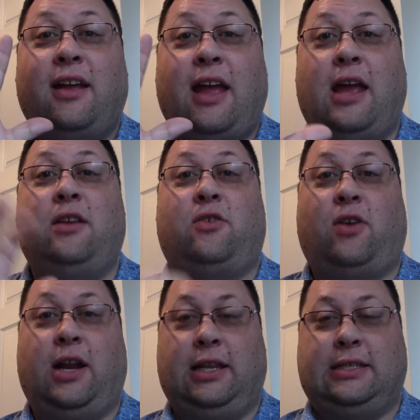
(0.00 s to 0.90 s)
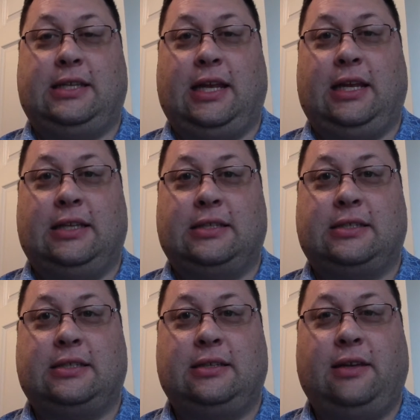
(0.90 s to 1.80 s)
end credit
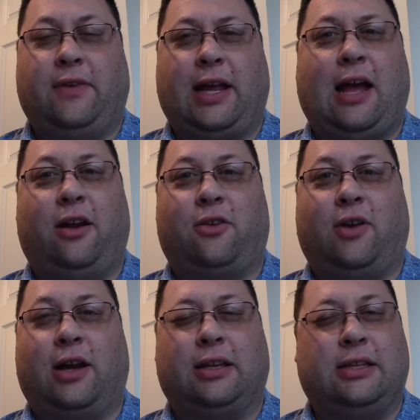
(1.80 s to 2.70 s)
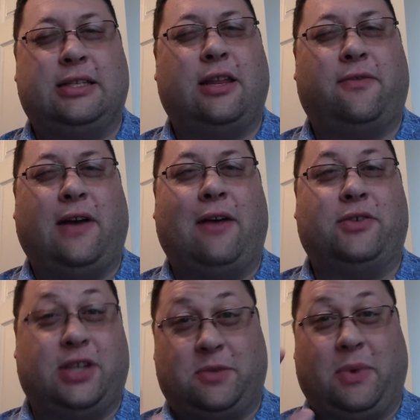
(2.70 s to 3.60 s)
scenes, if I counted correctly. It's either 5 or
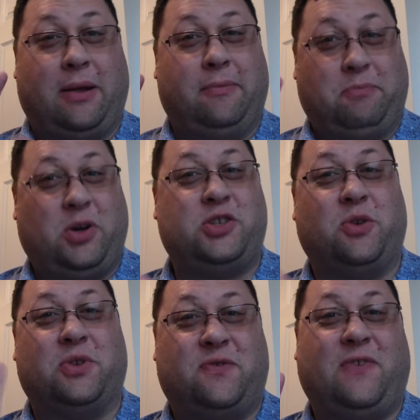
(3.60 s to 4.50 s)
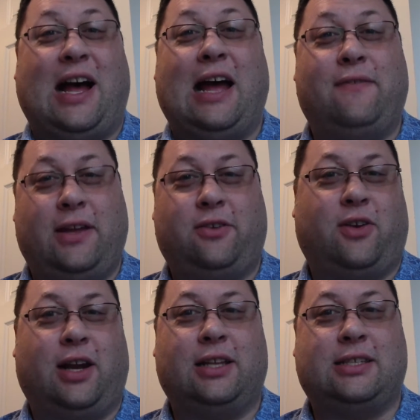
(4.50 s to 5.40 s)
6, but I'm pretty sure it was 5 end
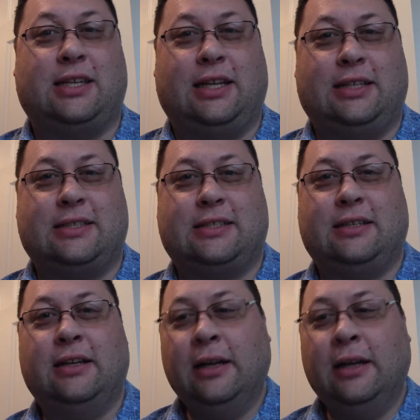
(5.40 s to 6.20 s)
credit scenes.